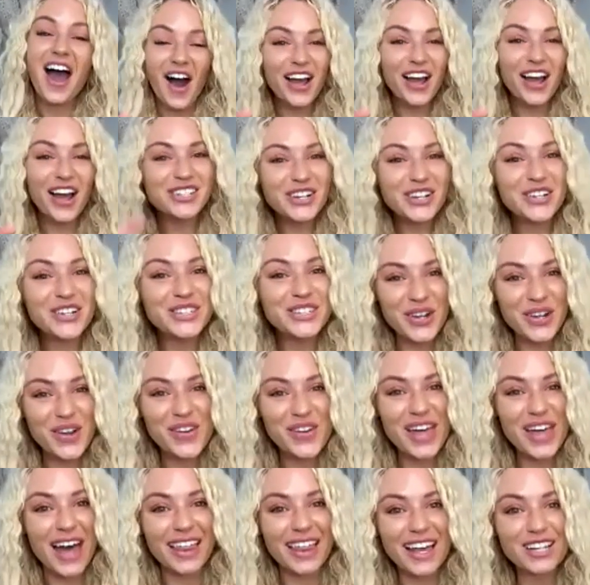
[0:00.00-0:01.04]
I should do
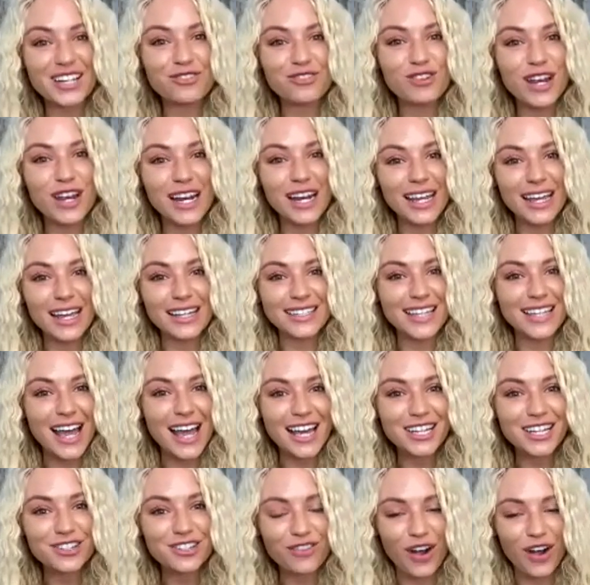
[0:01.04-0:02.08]
that. That's really
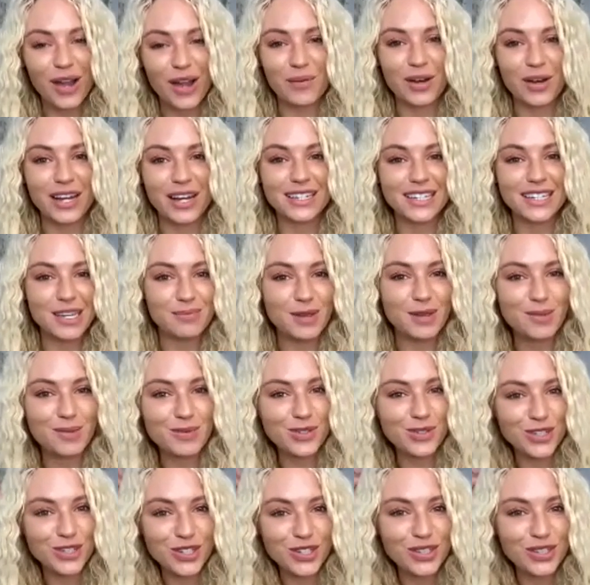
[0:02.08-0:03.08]
satisfying when I see people do